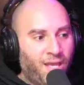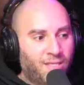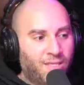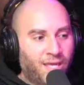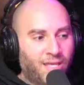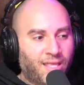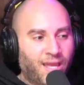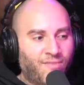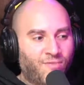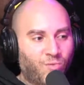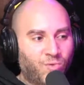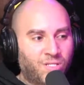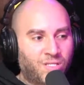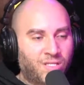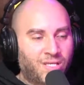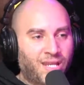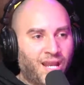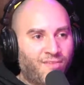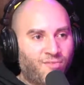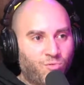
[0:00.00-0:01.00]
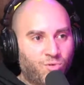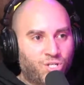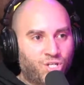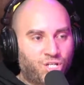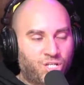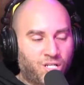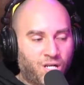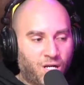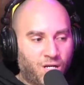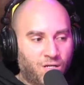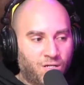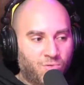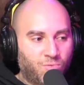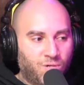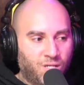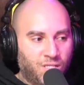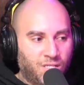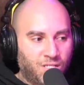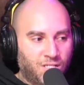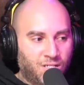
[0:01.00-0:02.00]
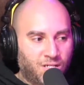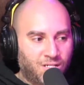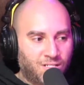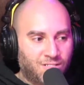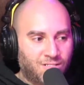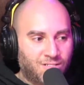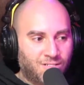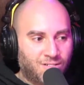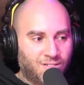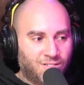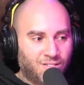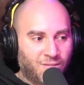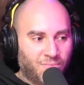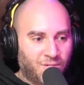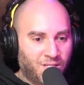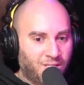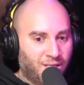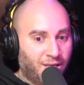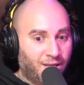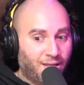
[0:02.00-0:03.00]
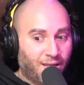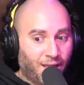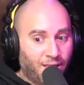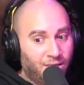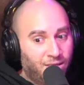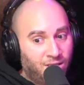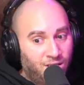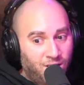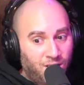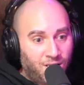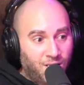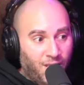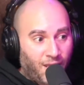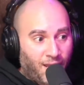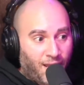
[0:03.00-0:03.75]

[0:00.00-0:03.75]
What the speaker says: like did everyone share it with each other, or somebody's like legit? Like